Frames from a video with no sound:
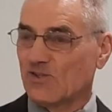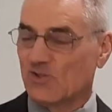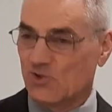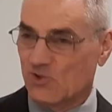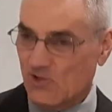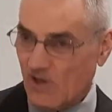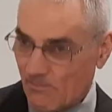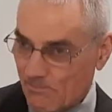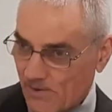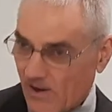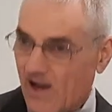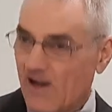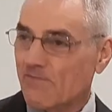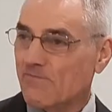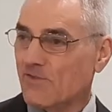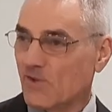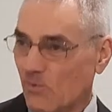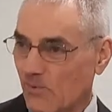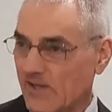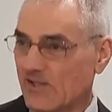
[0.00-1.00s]
jump
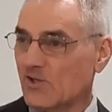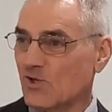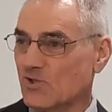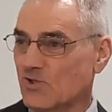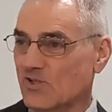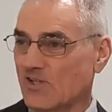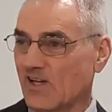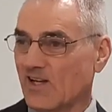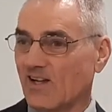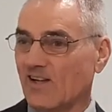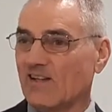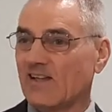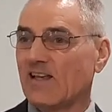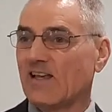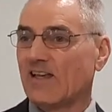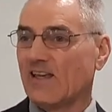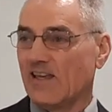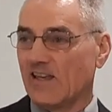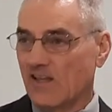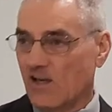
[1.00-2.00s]
off the windowsill
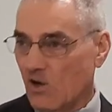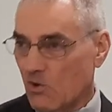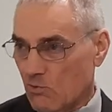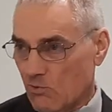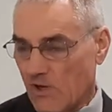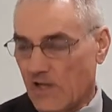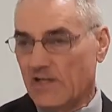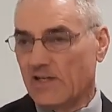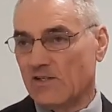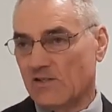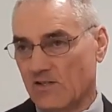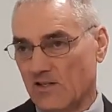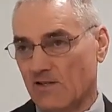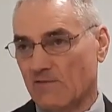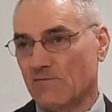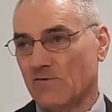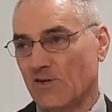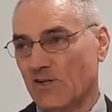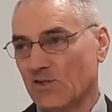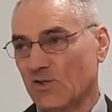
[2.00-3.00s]
and go run into the
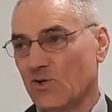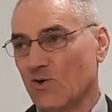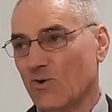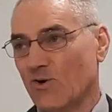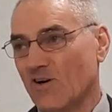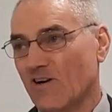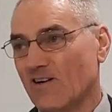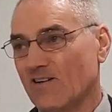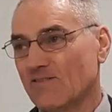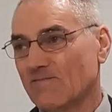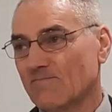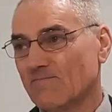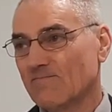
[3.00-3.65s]
front door.